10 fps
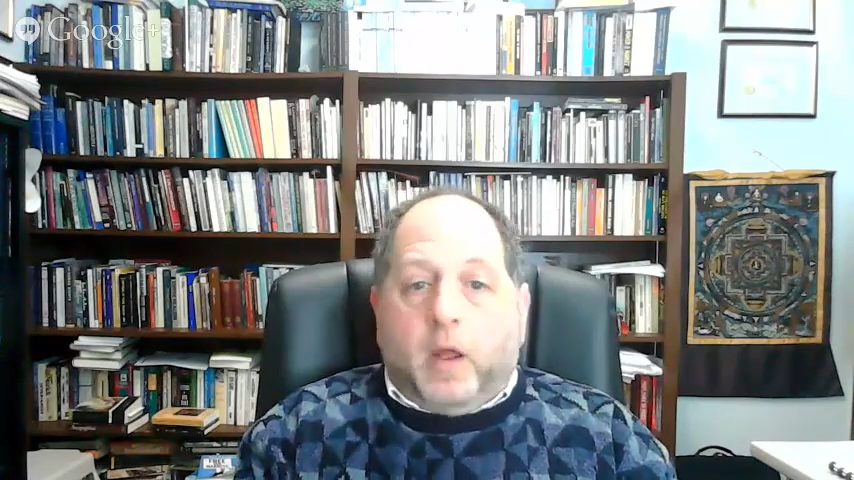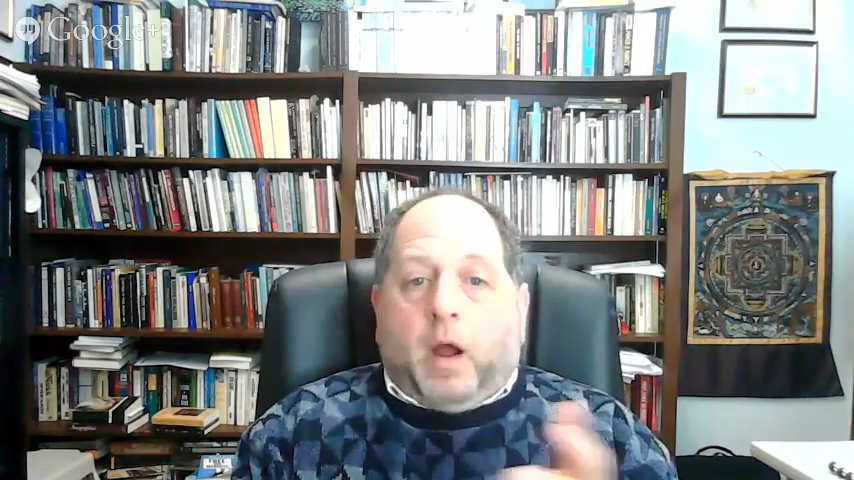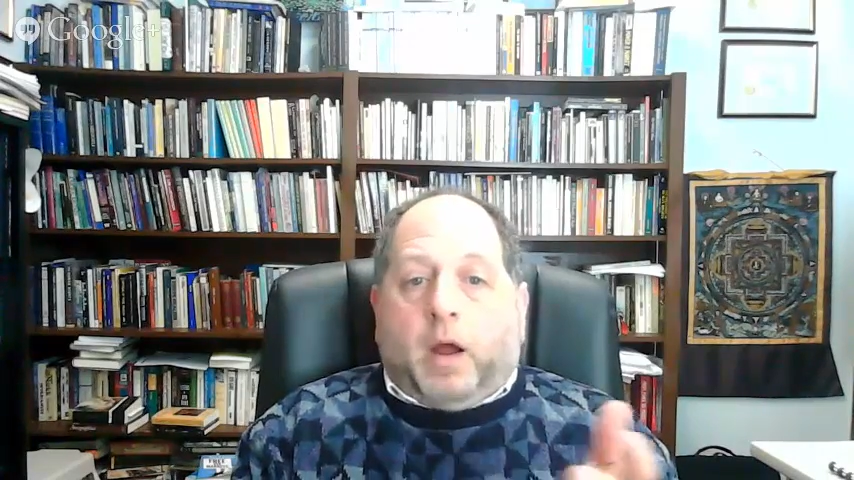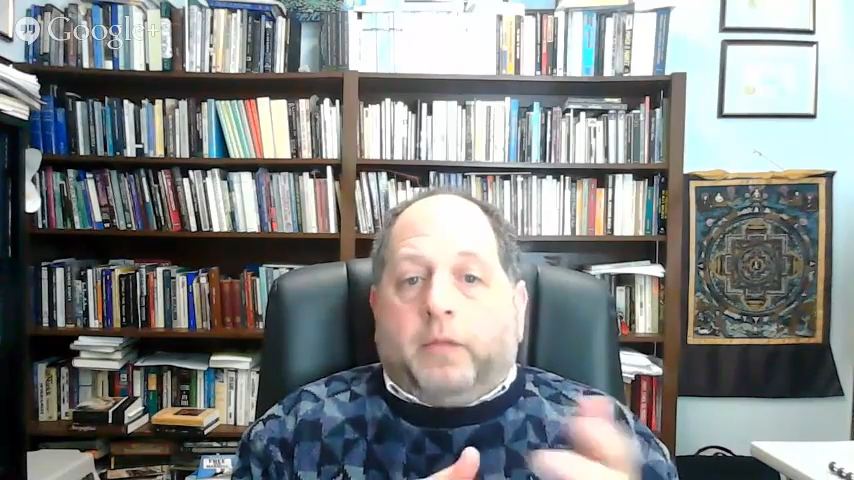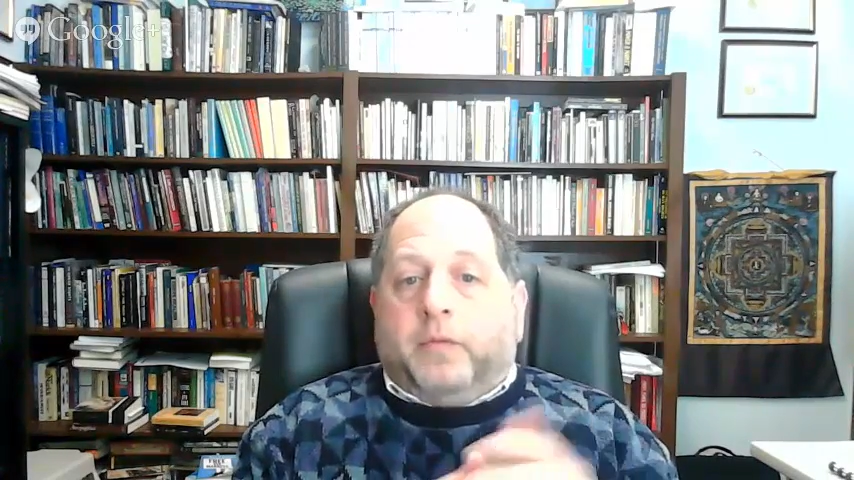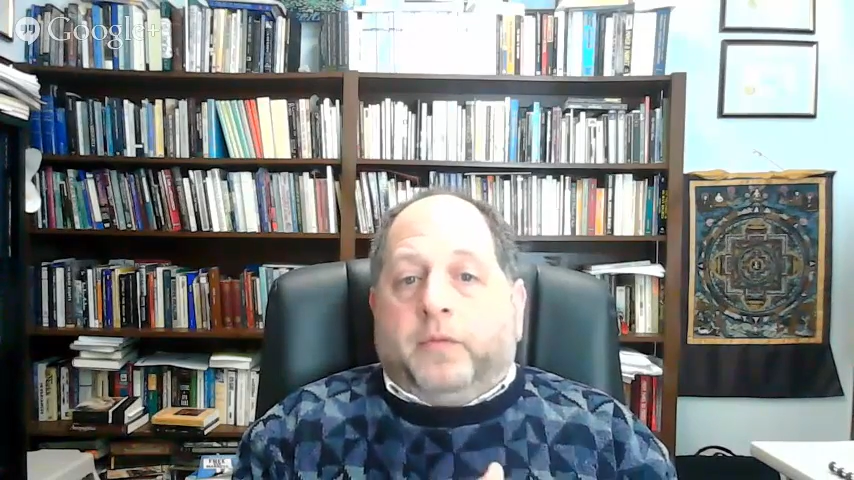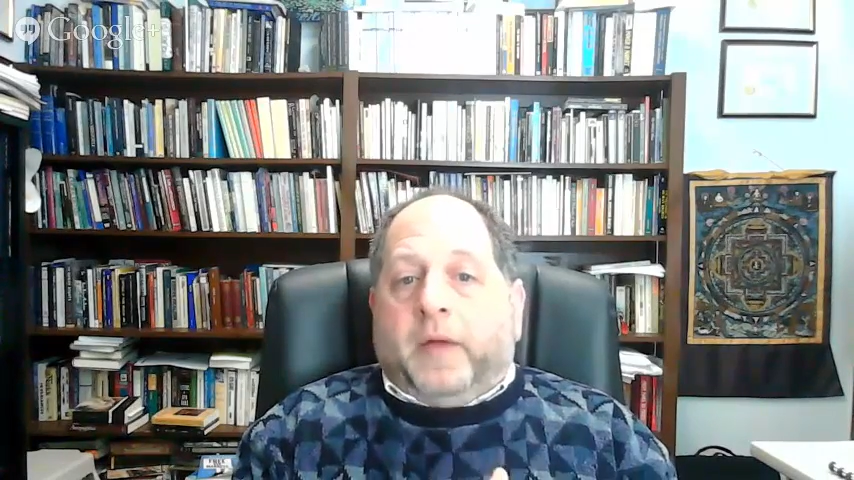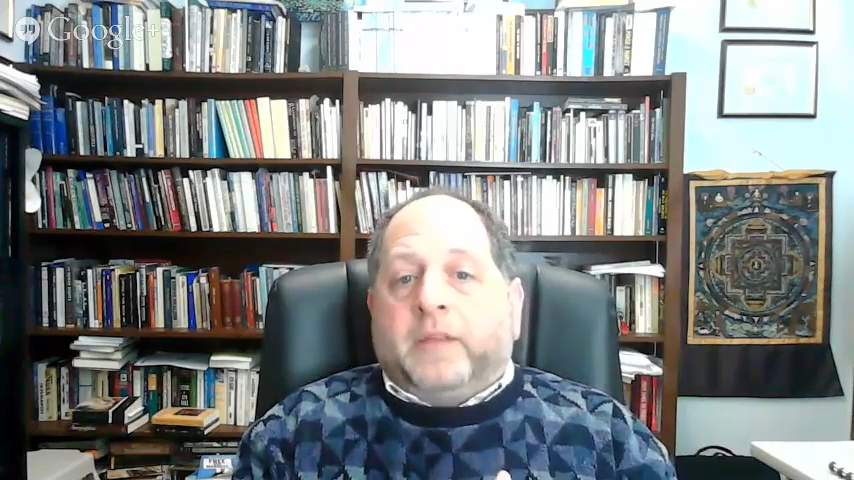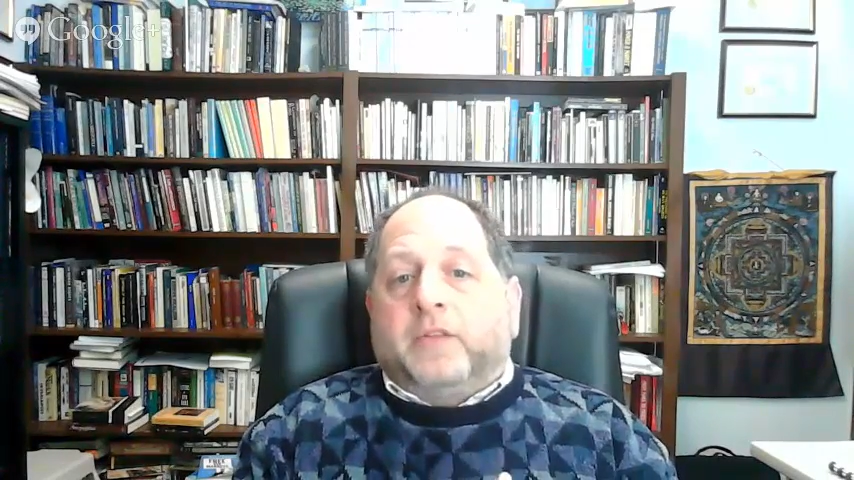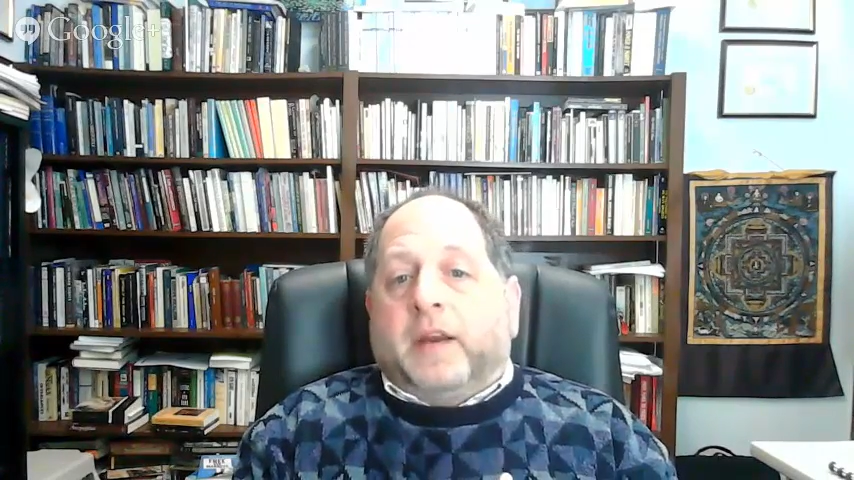uh,
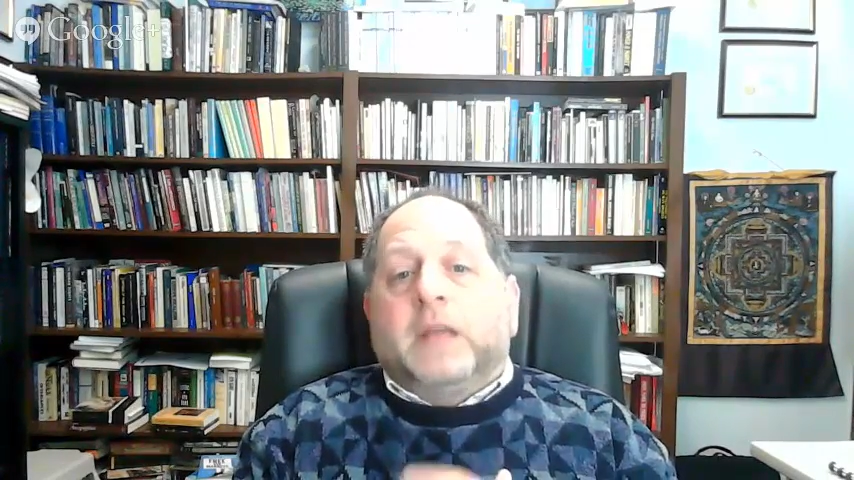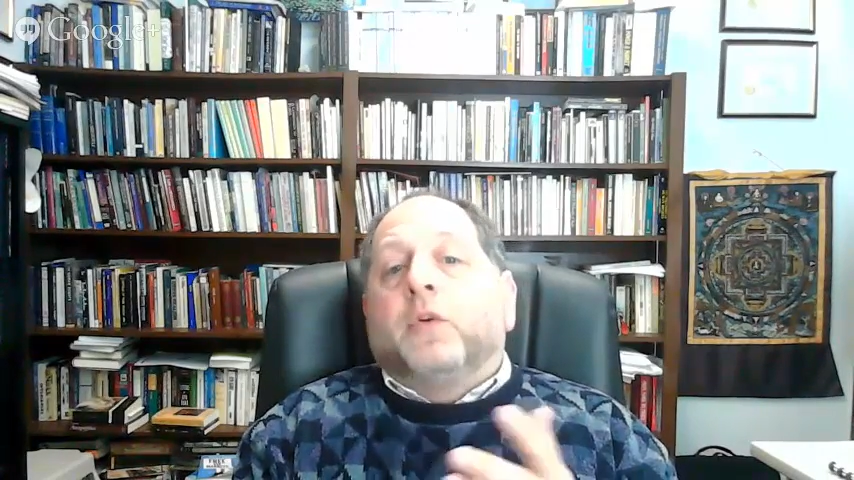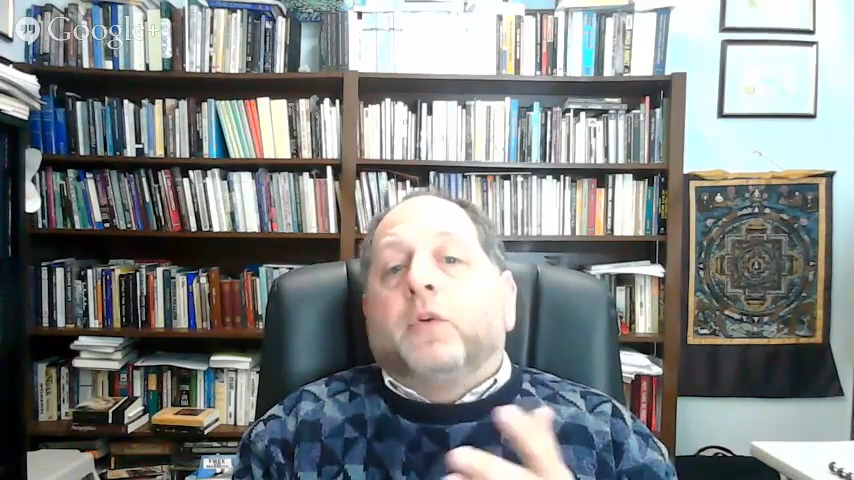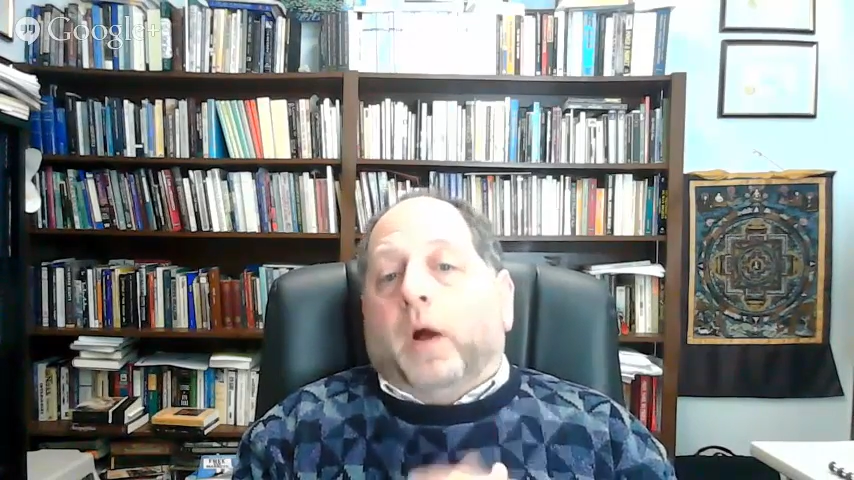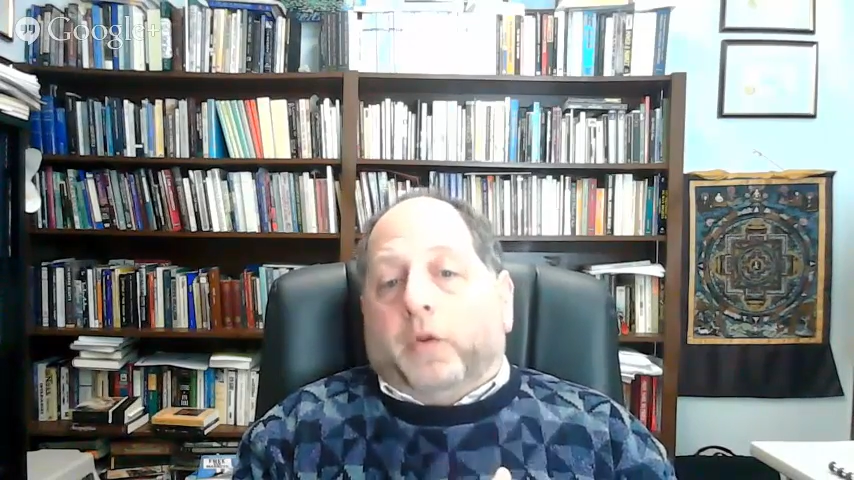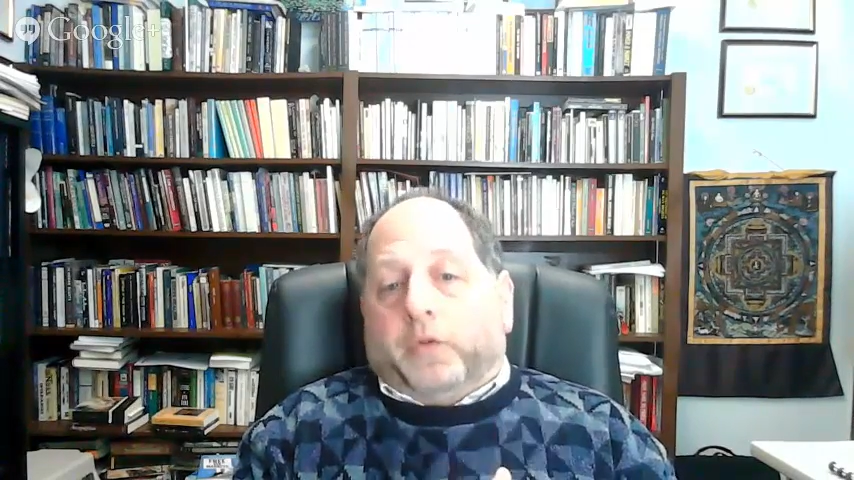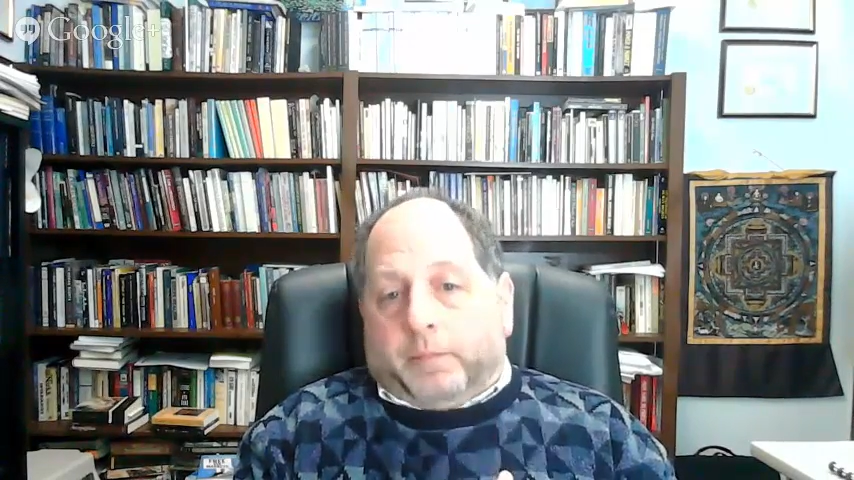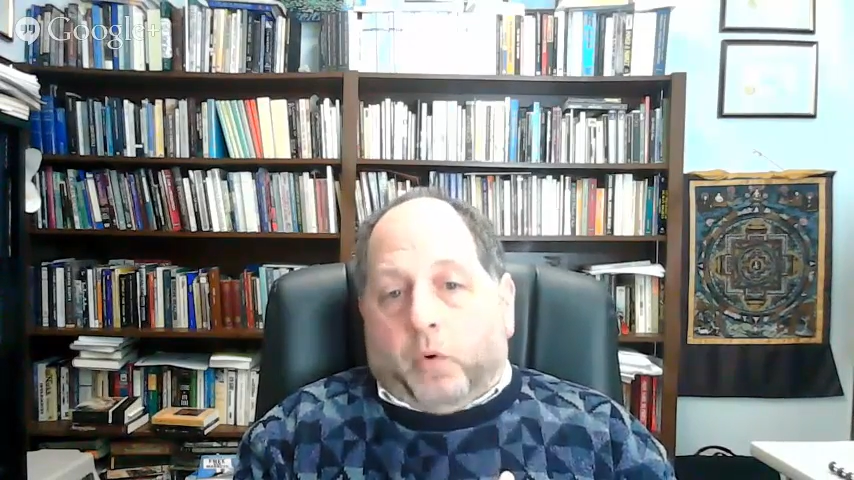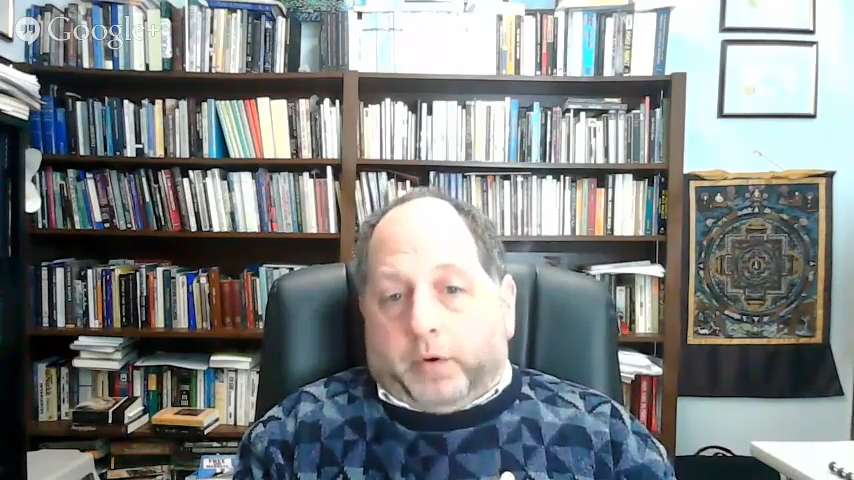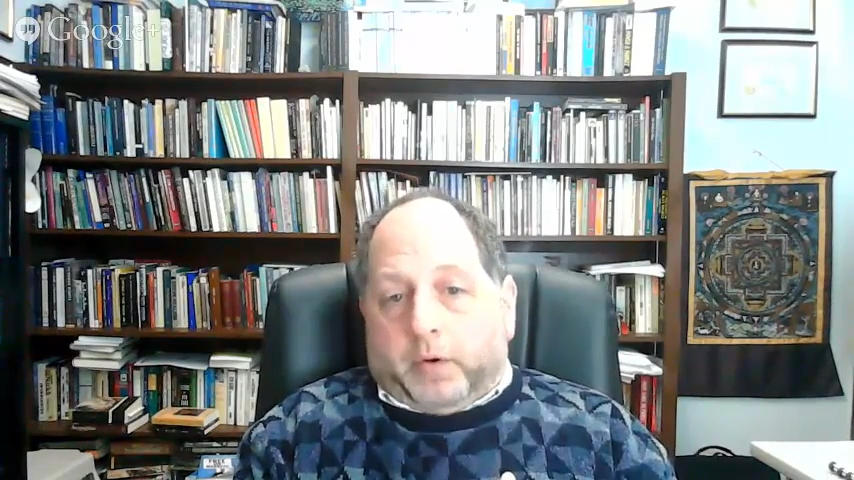that's not even well
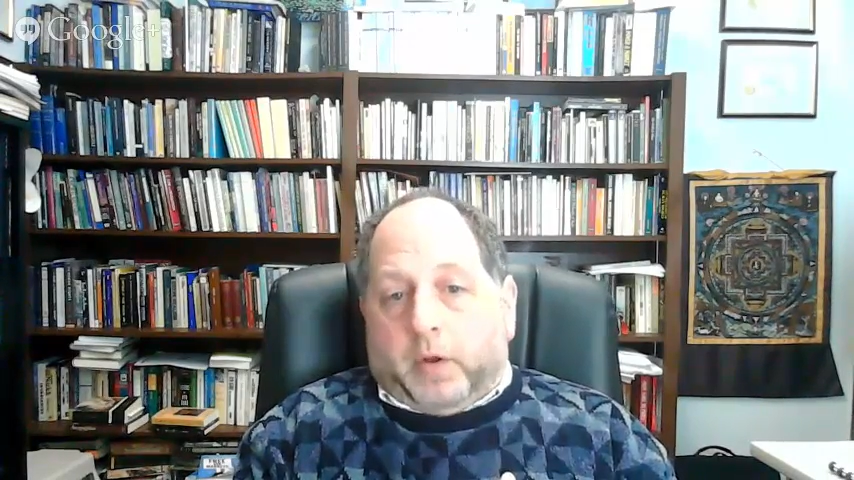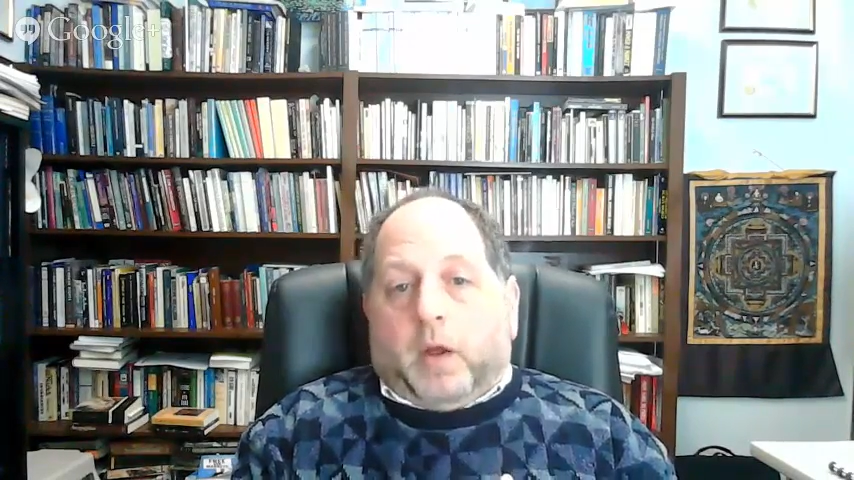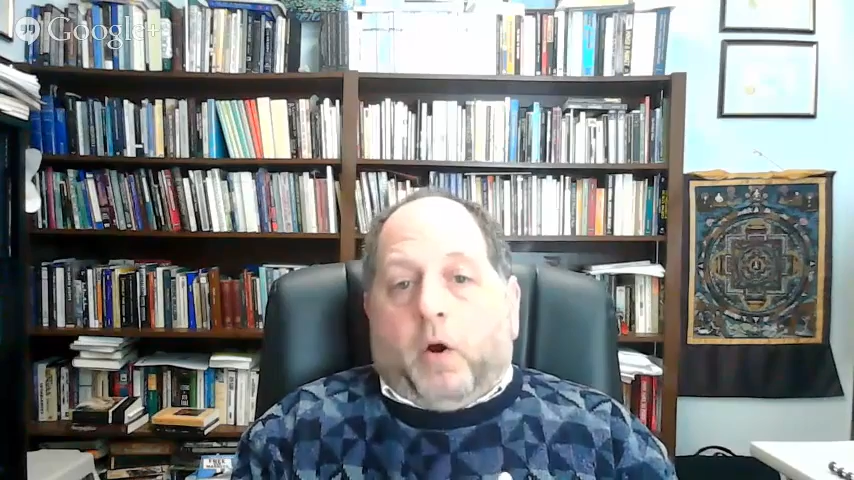supported.